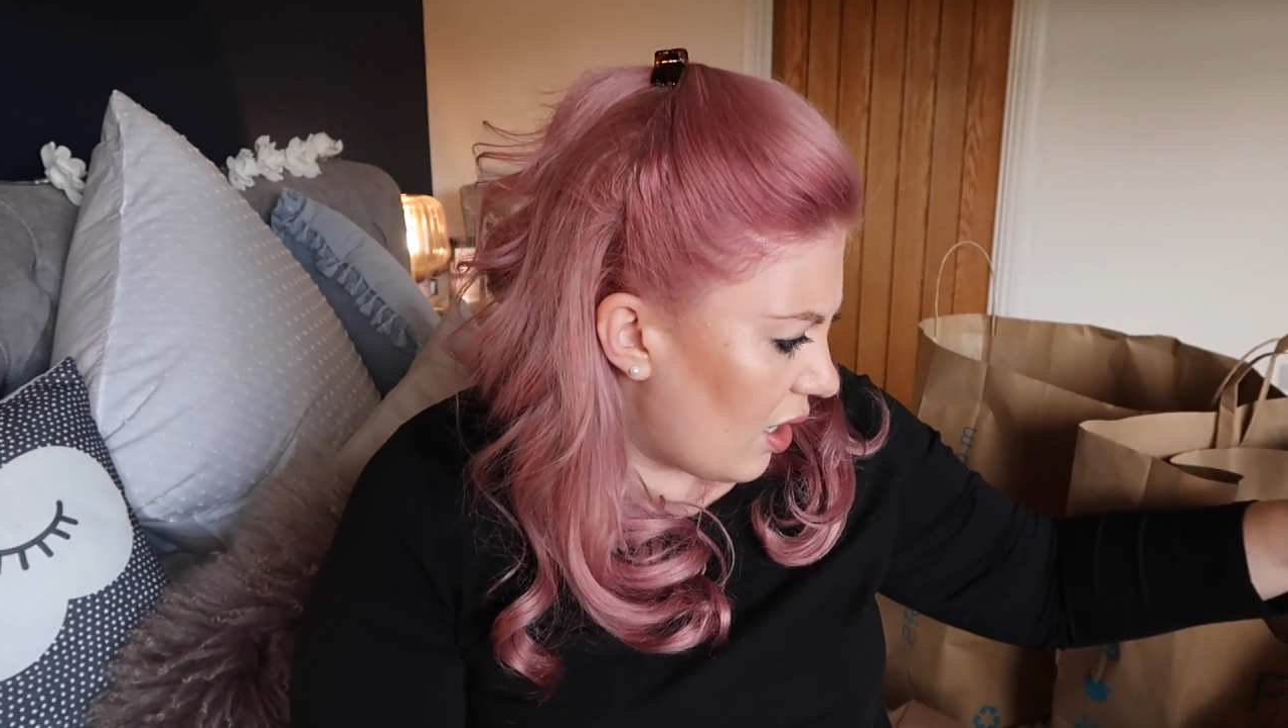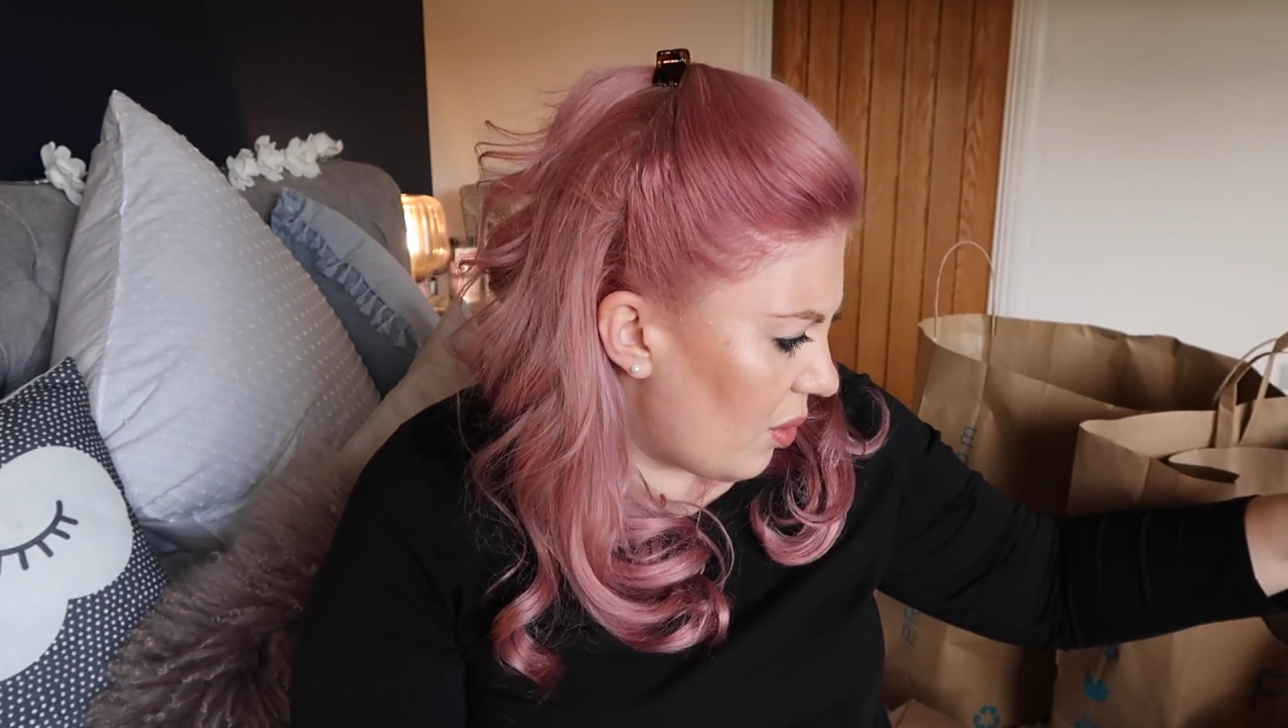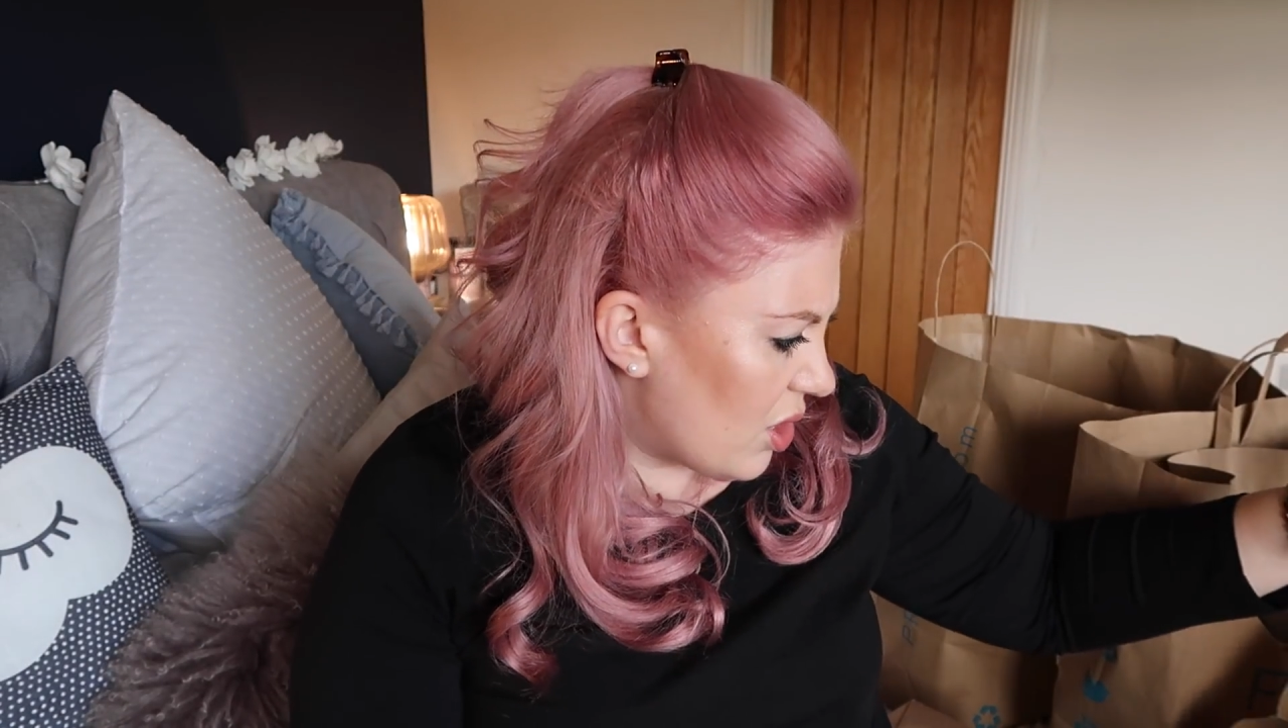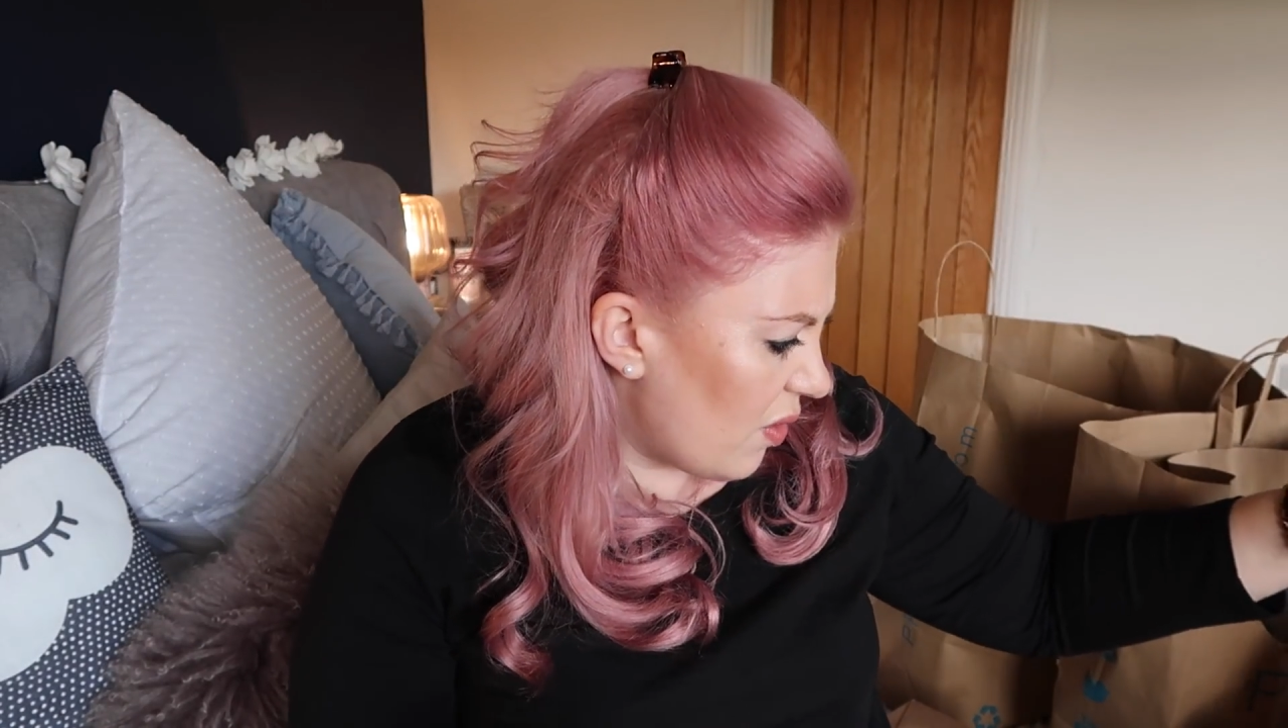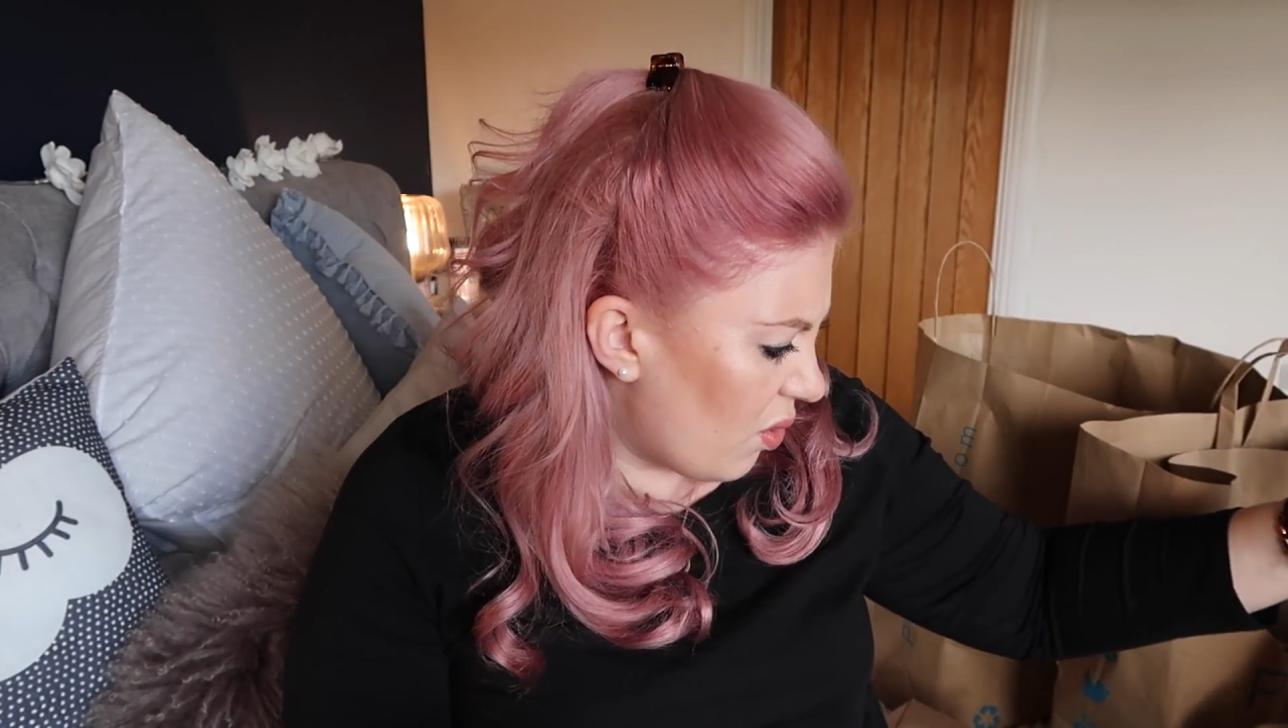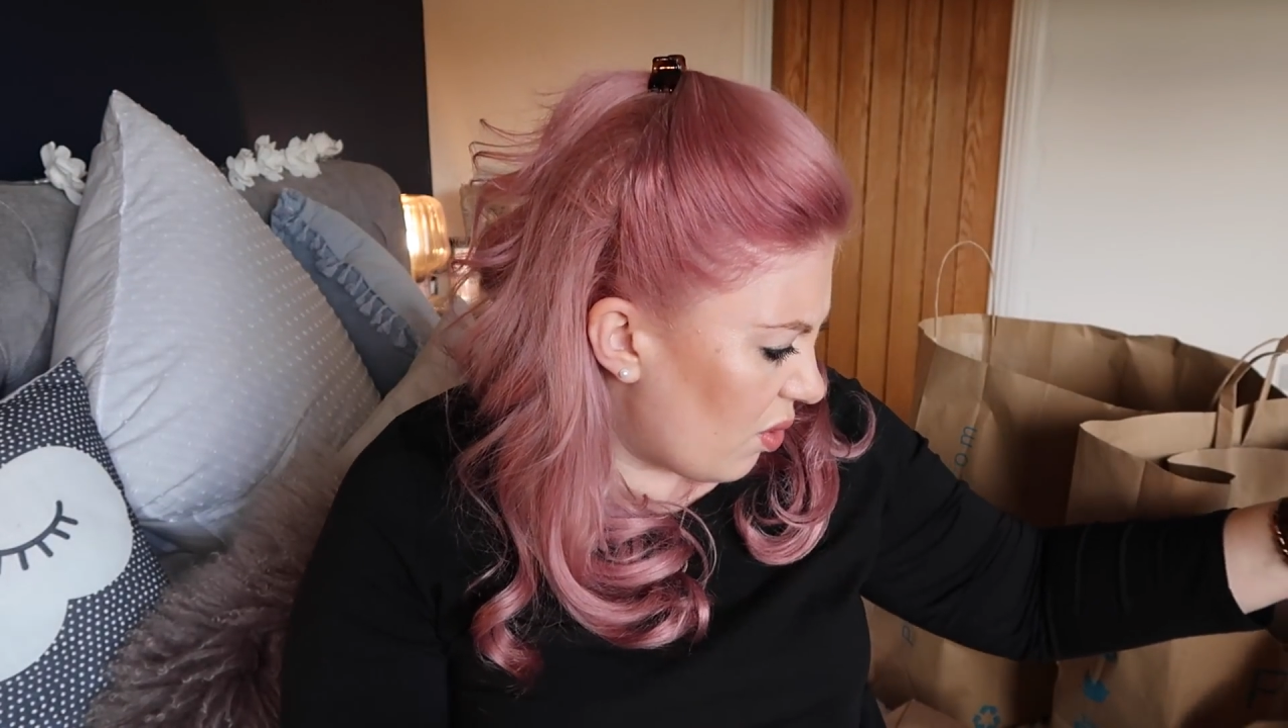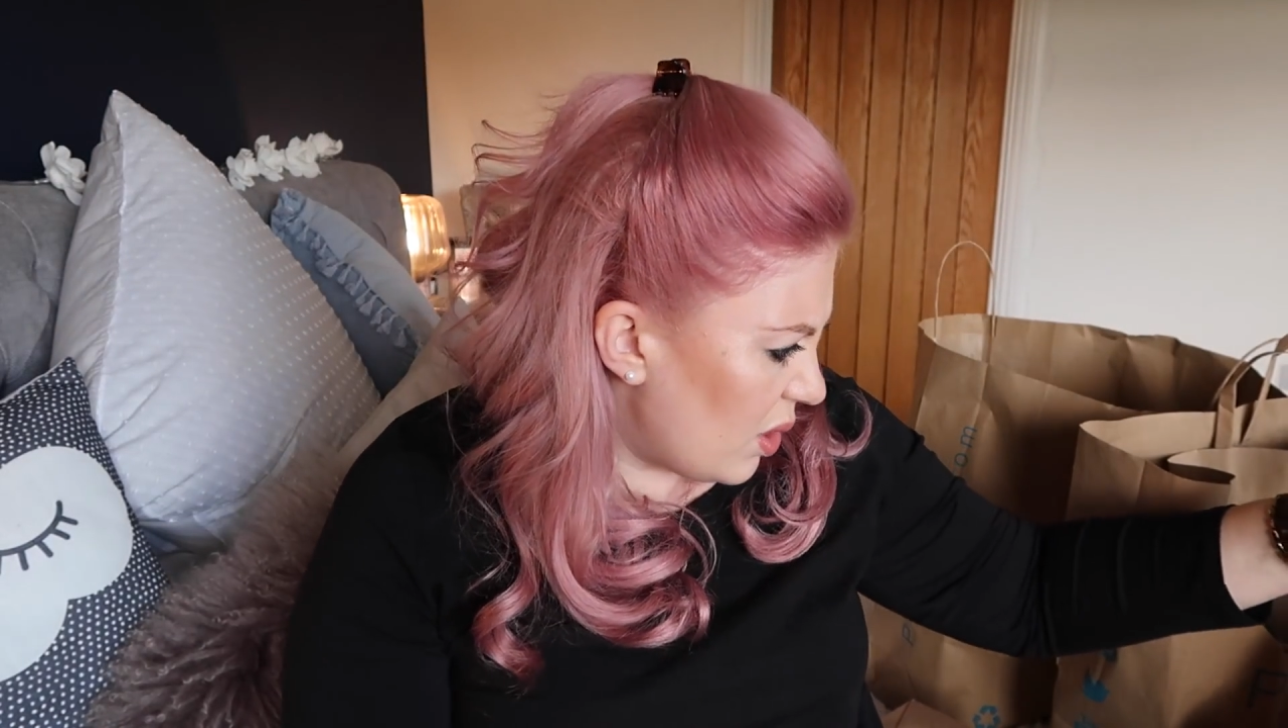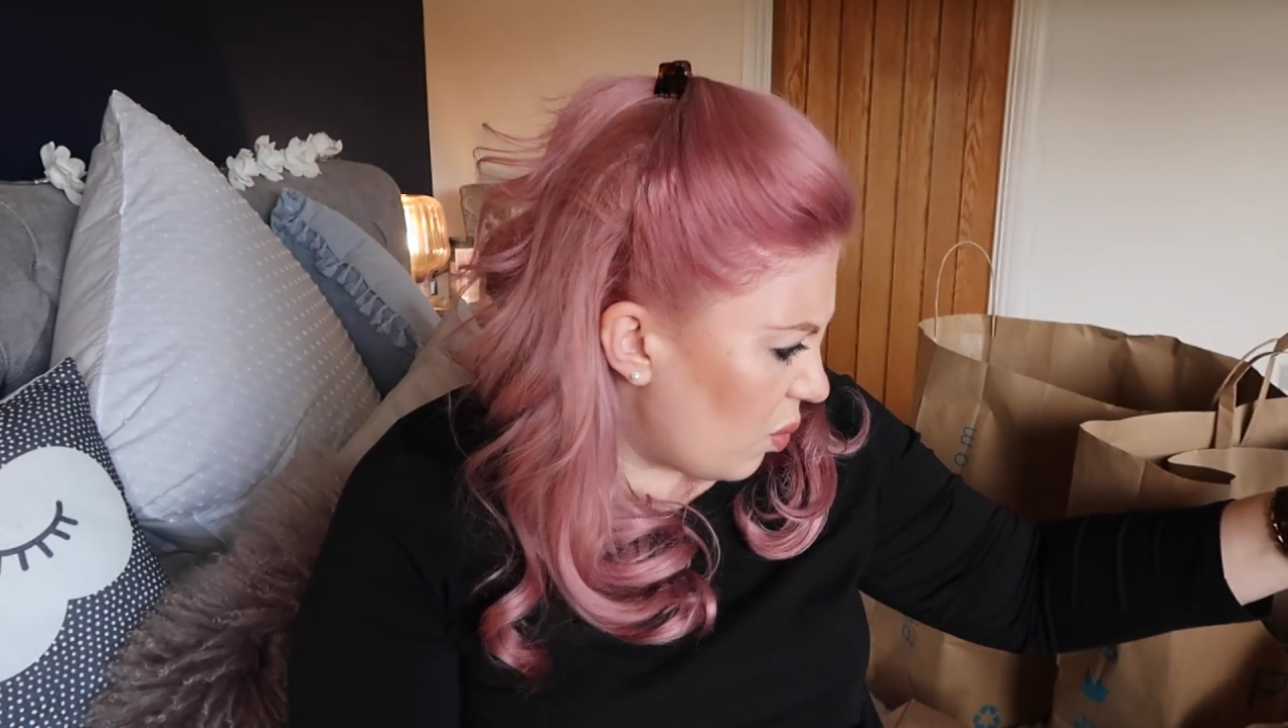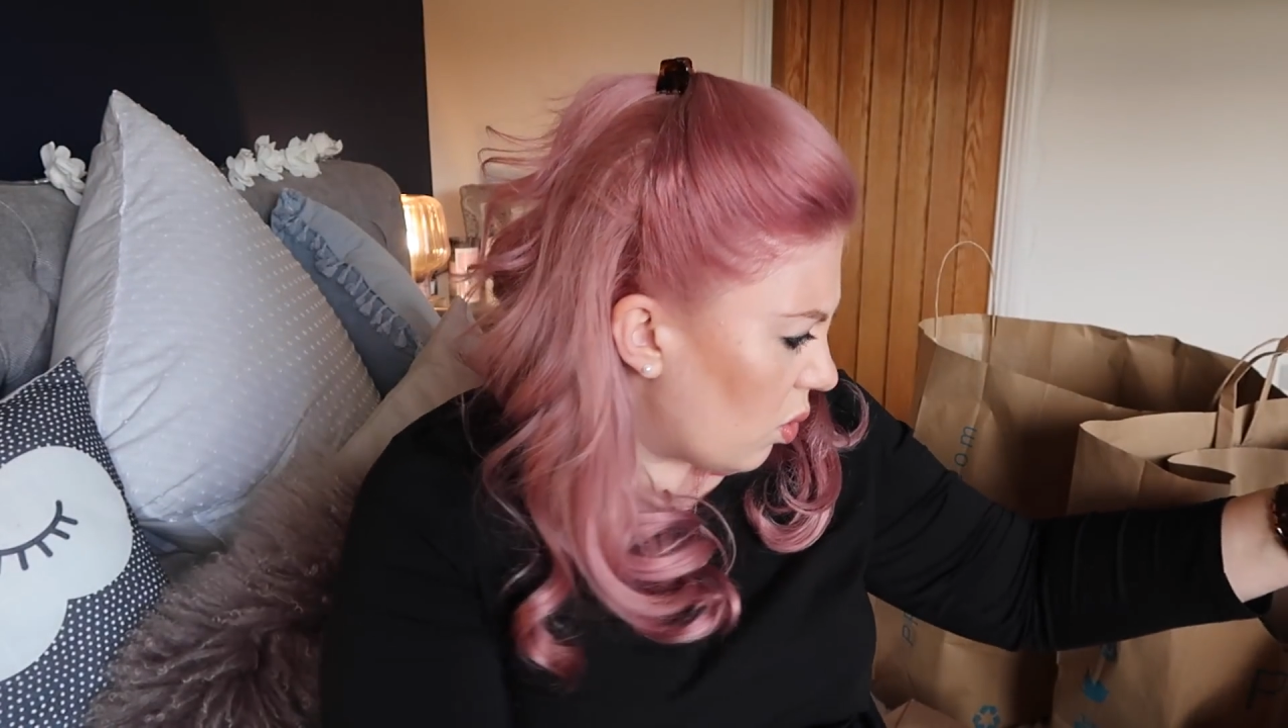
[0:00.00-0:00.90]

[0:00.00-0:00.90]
colour which I've already